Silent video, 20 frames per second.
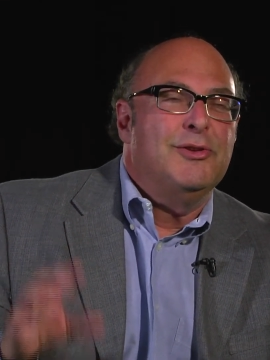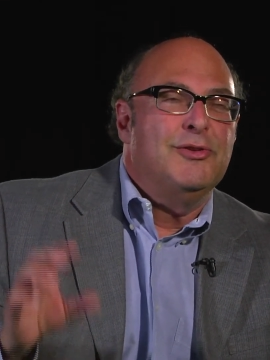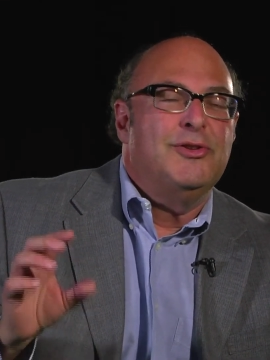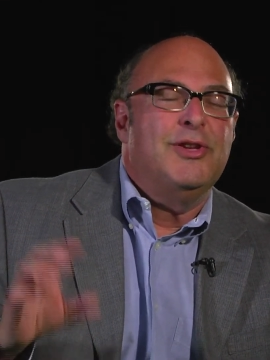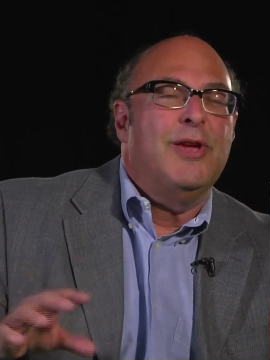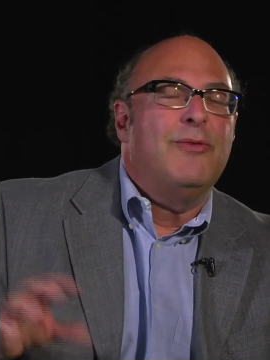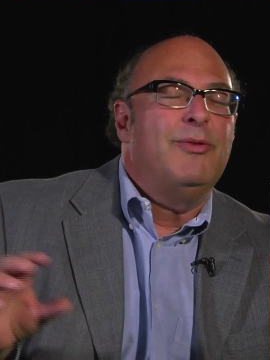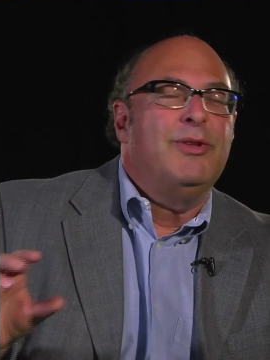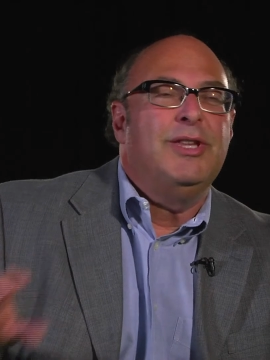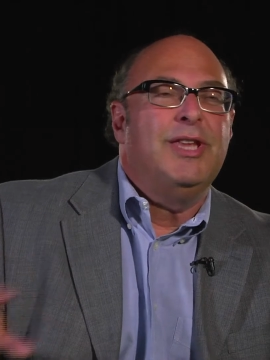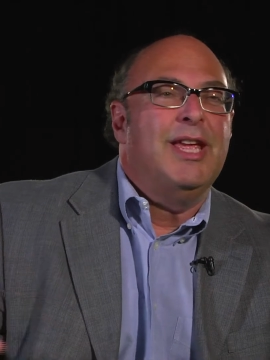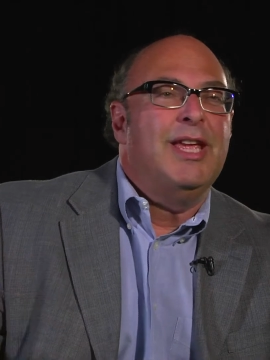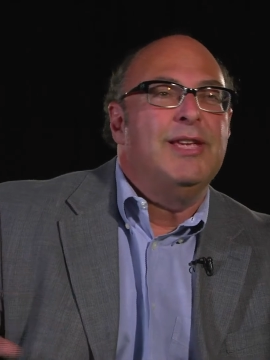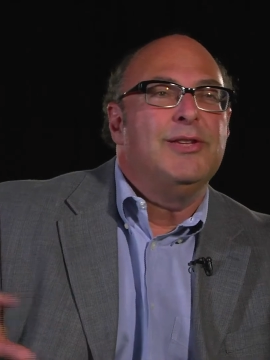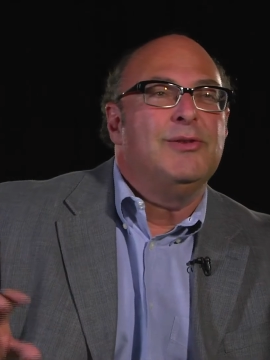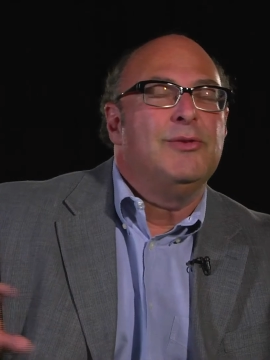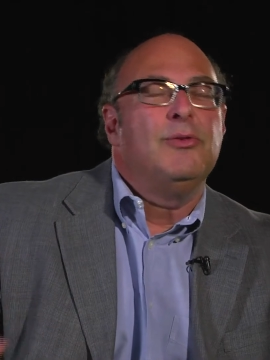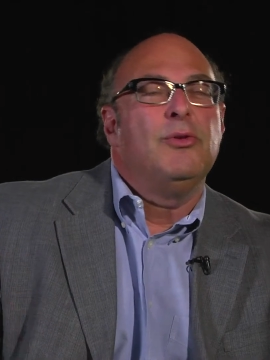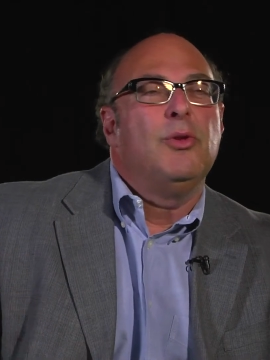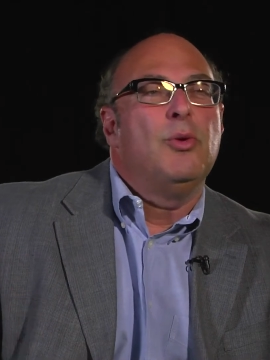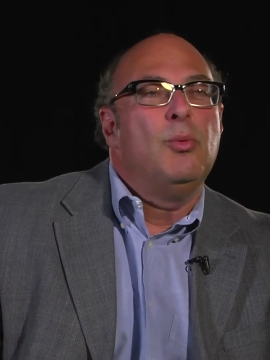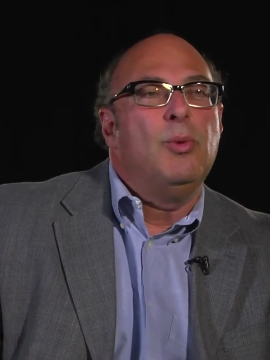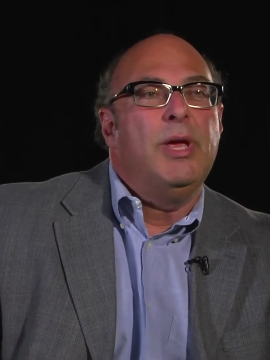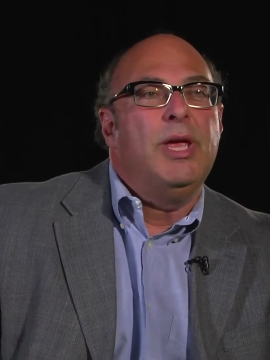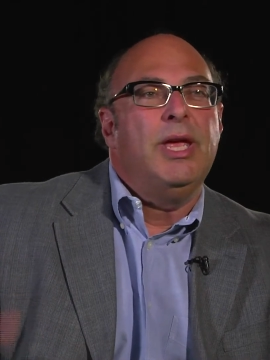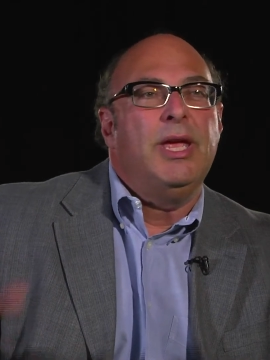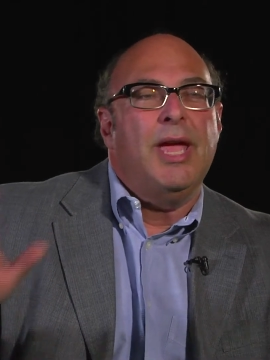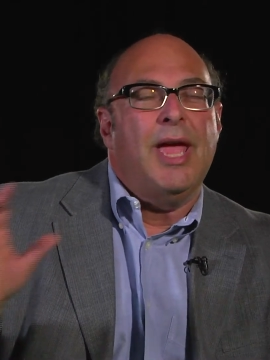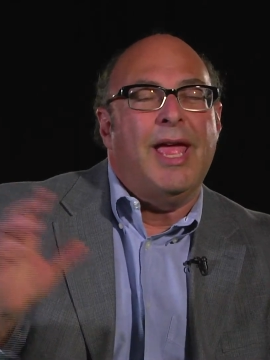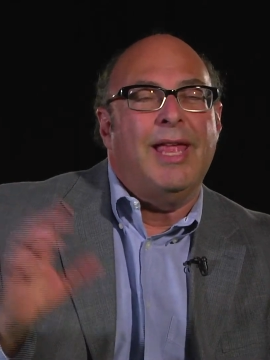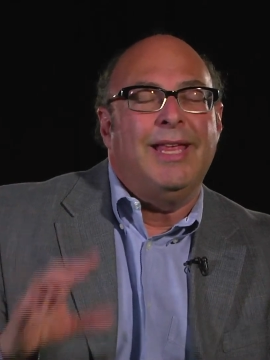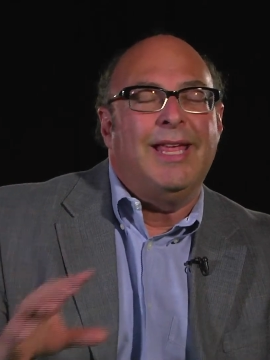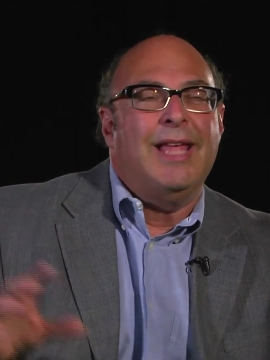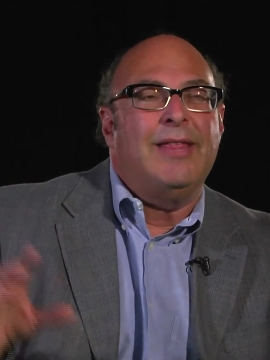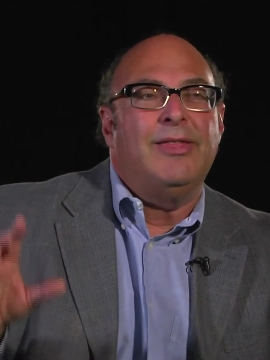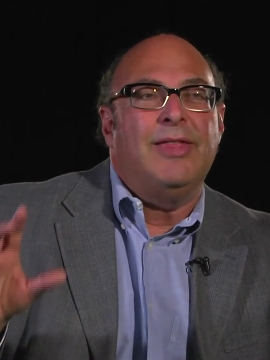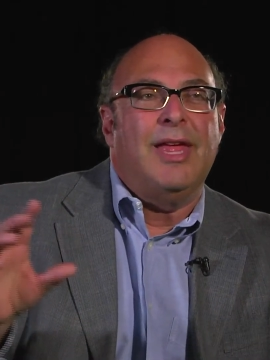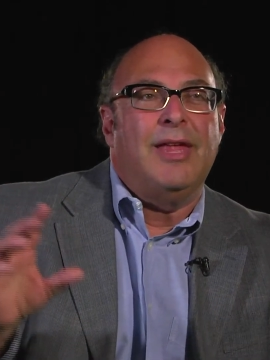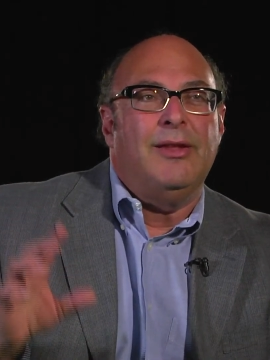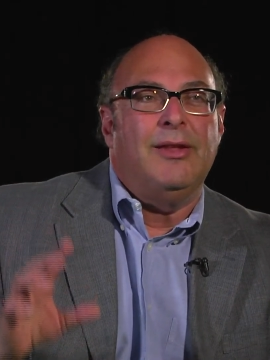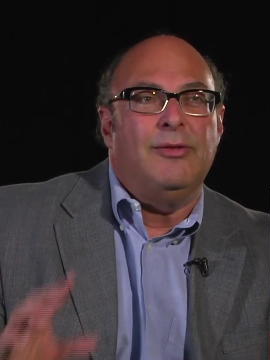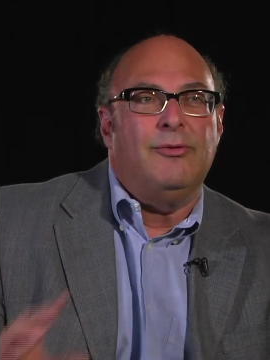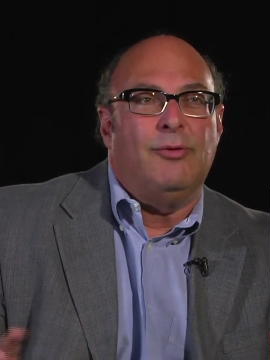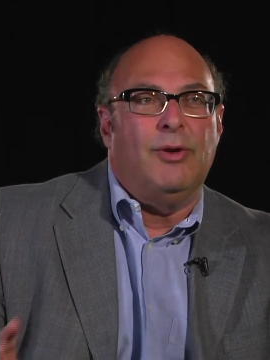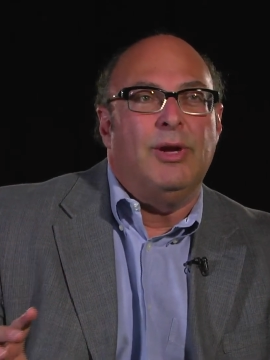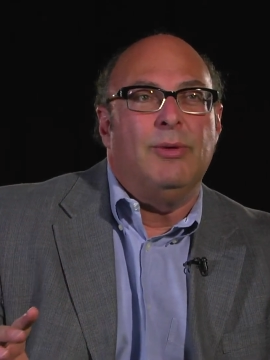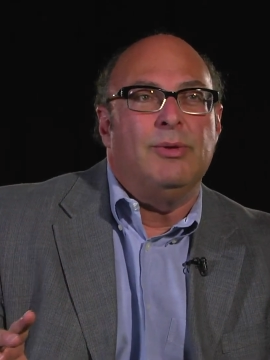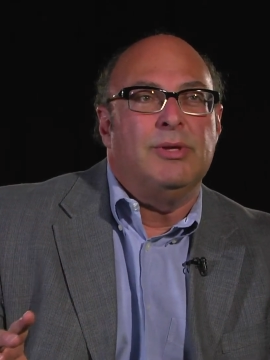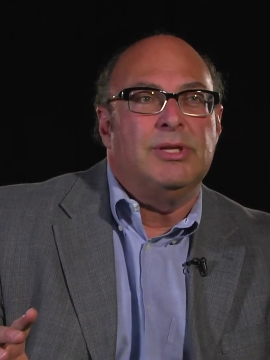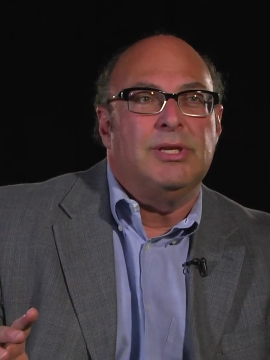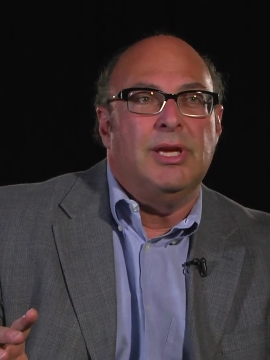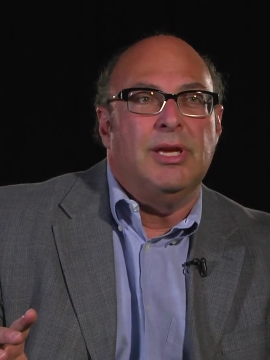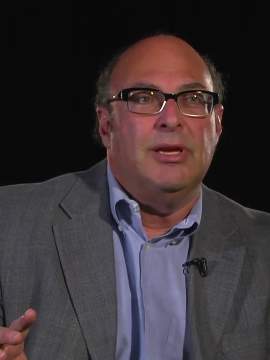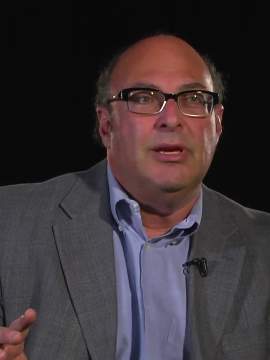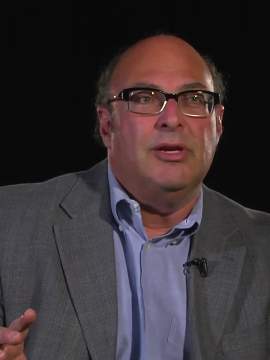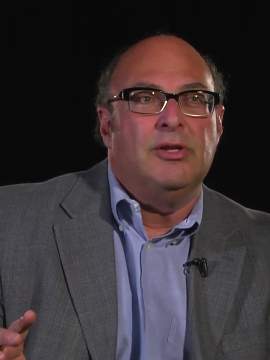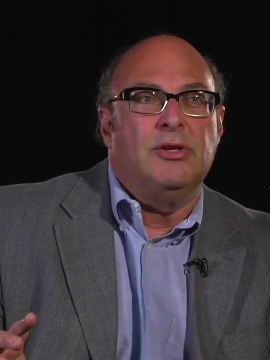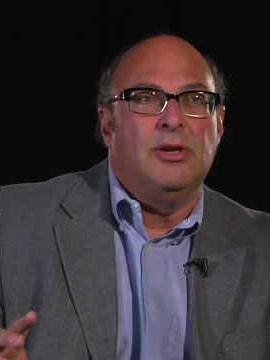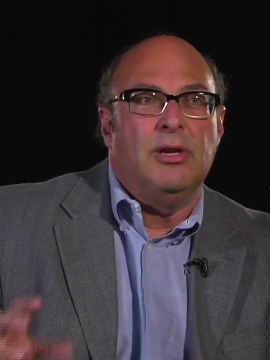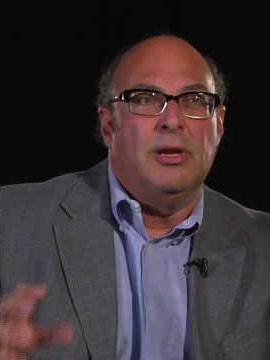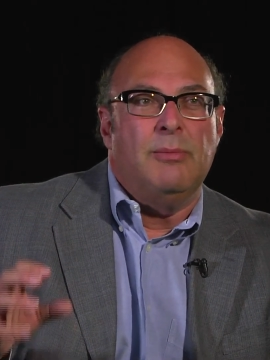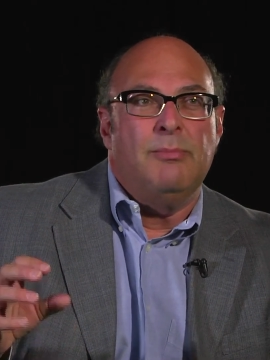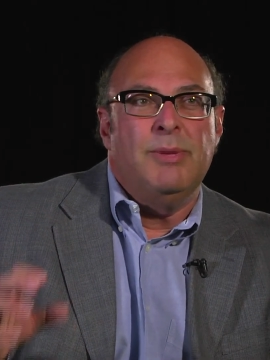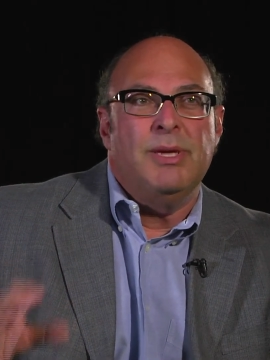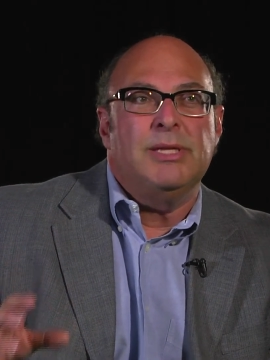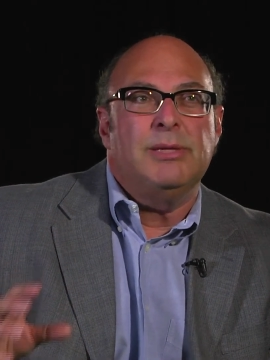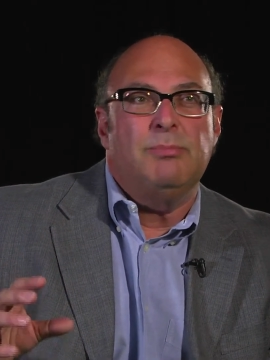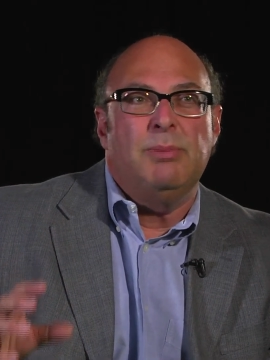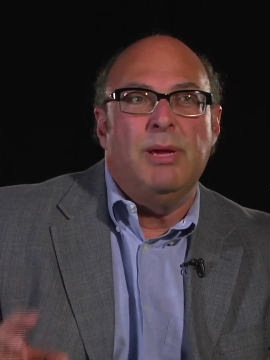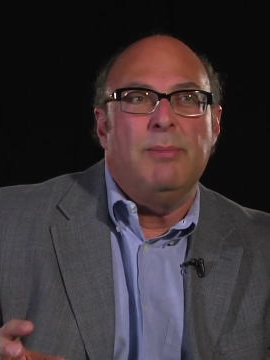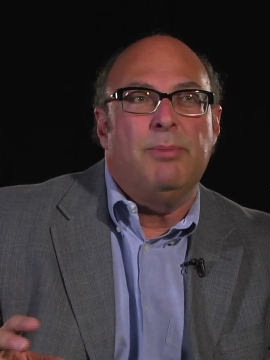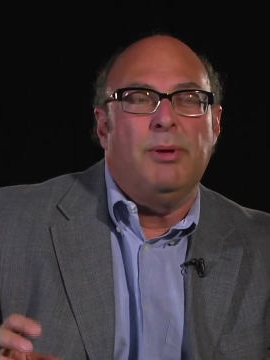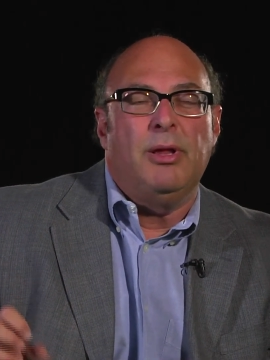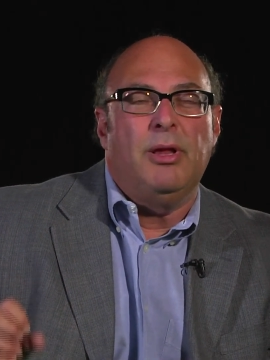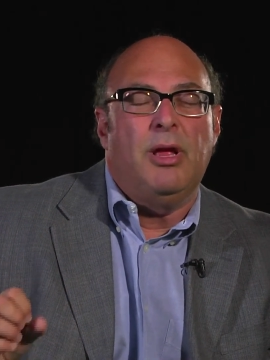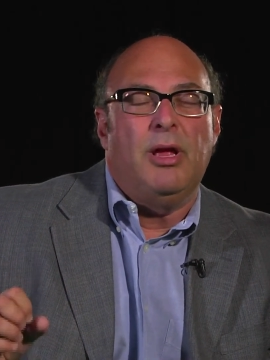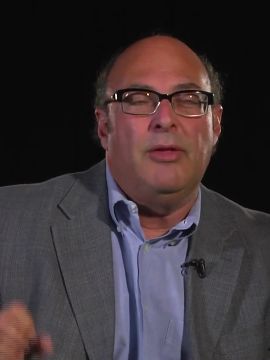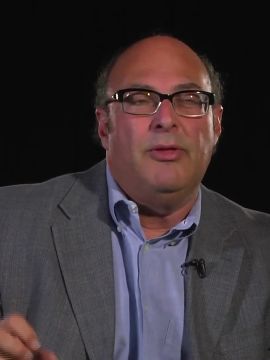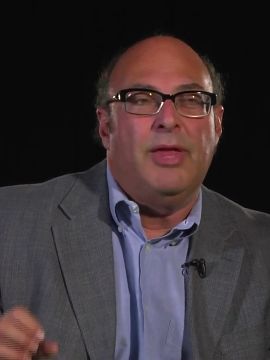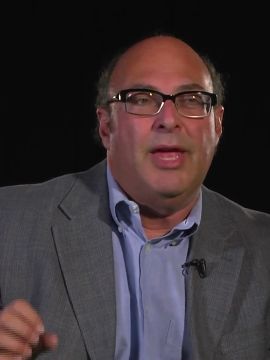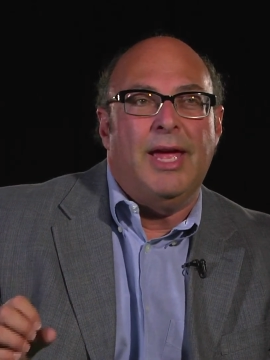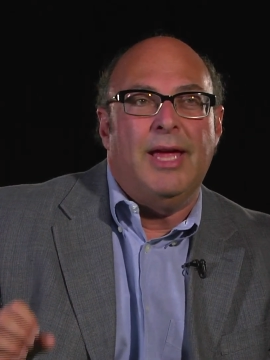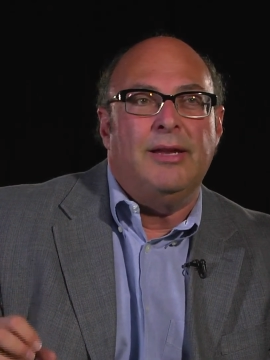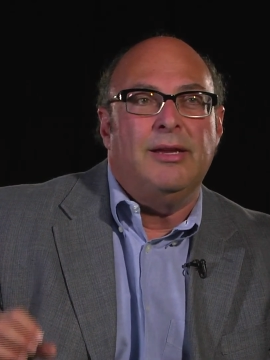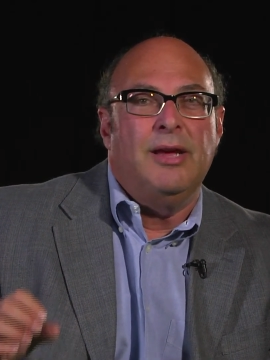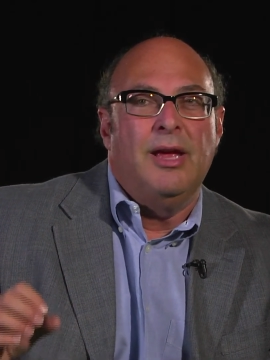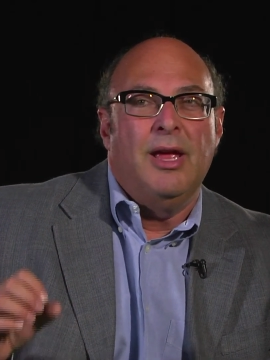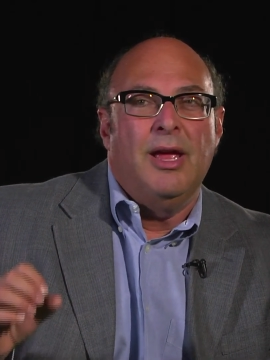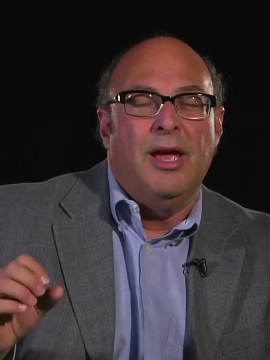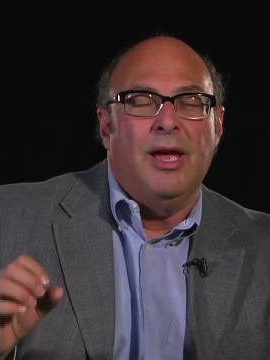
7 days of the week, and get that frequency, because you're going to miss people on that